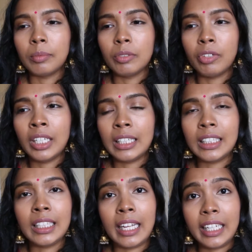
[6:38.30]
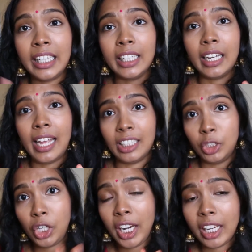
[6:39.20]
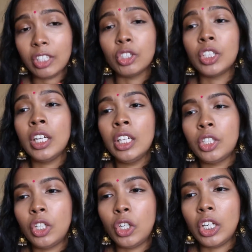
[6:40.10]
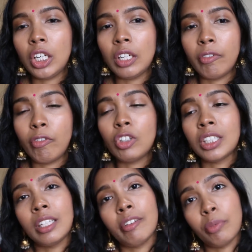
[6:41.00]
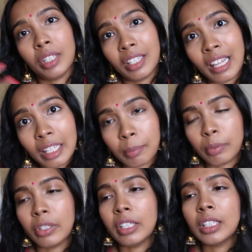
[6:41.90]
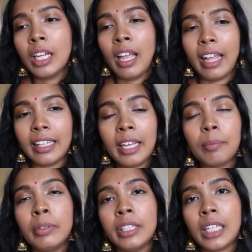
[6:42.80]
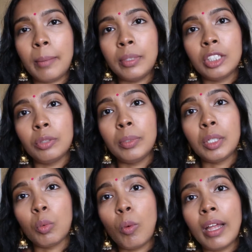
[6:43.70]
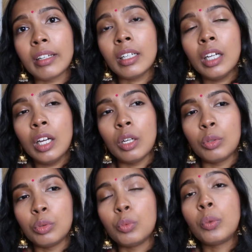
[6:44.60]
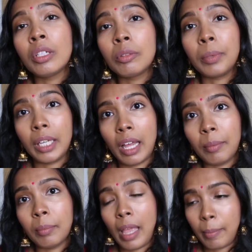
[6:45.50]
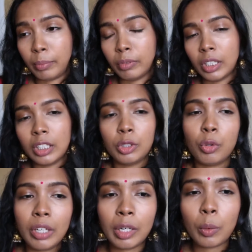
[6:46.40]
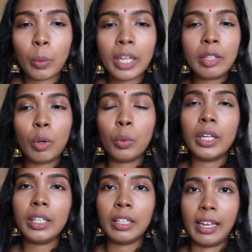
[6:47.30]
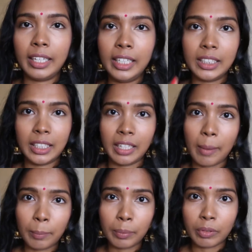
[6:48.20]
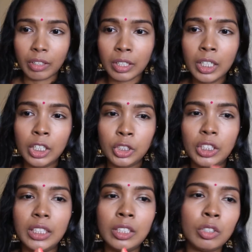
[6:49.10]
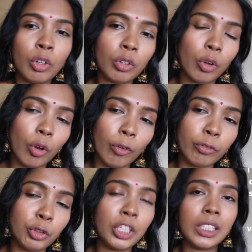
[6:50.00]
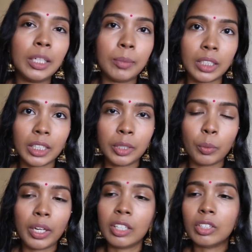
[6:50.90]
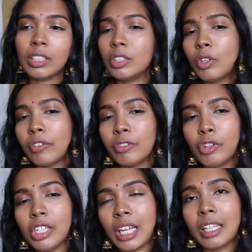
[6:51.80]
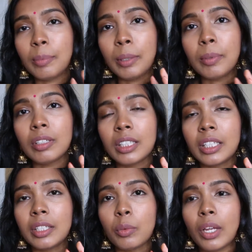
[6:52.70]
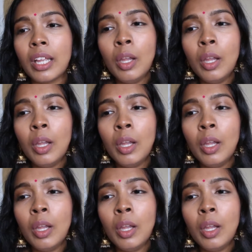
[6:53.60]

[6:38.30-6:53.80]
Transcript: realizing that he has changed, she falls in love with another prince, and that prince happens to be the one who will become emperor. So in a way, knowing that he's an emperor, she sort of treats him a certain way, and she sort of treats other people a certain way,